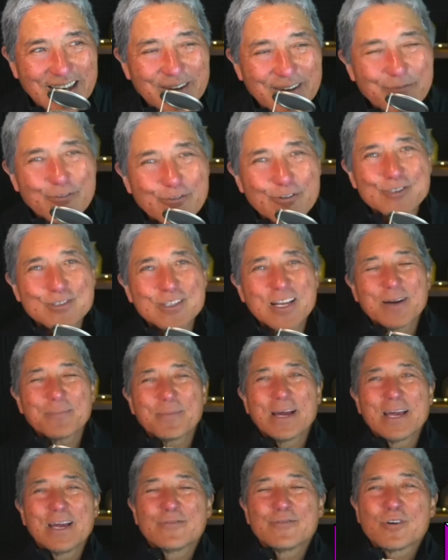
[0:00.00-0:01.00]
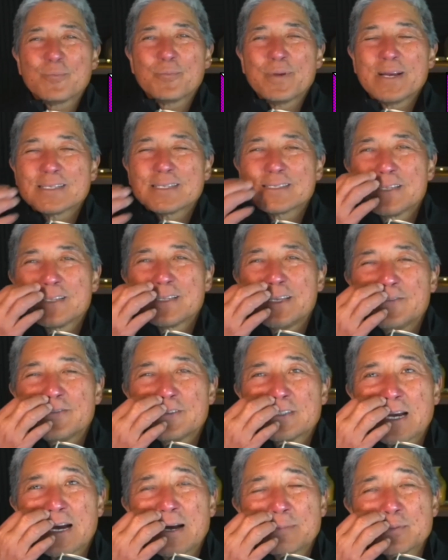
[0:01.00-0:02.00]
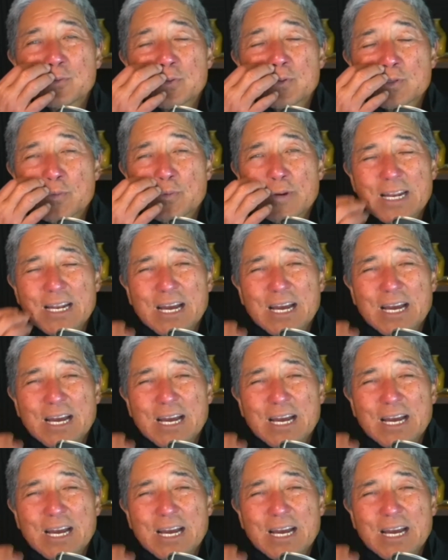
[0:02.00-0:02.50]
First time I ever met Steve Jobs was when